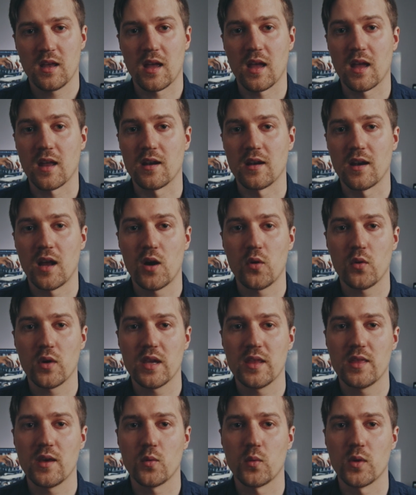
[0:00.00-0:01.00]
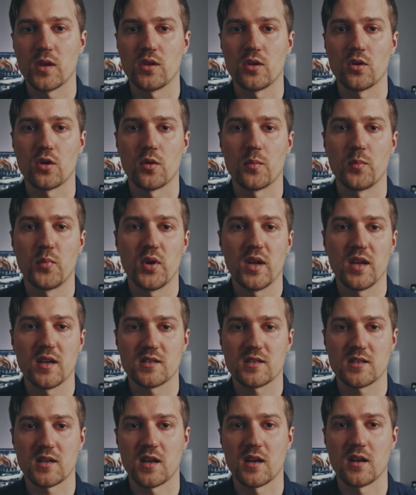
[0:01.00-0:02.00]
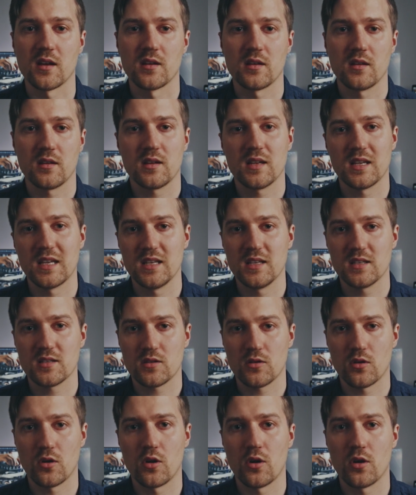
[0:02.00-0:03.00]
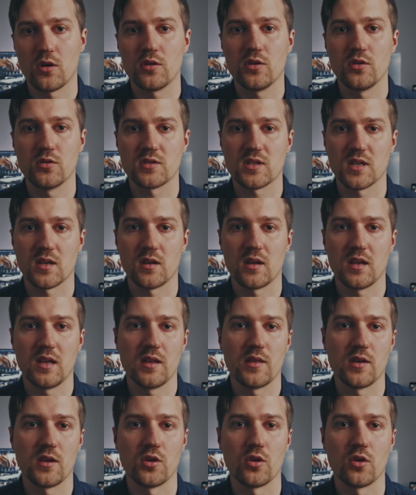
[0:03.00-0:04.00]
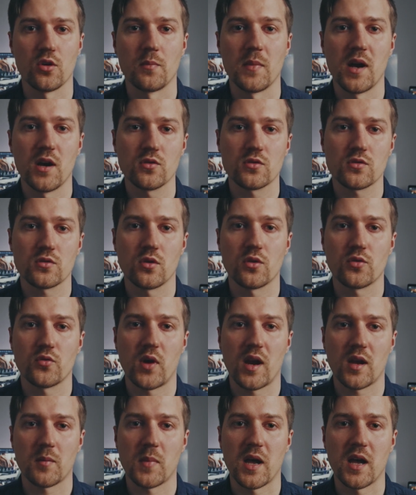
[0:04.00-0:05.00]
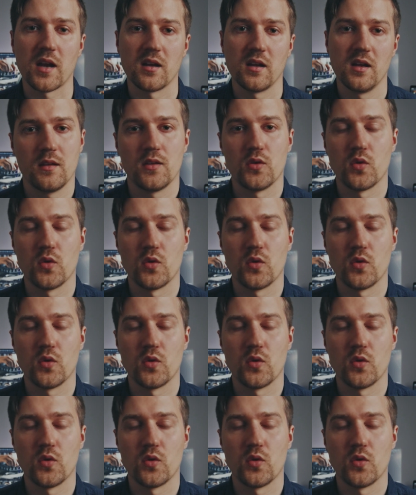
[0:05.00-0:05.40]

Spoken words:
and now either with your pre-assigned keys or using either your mouse or trackpad,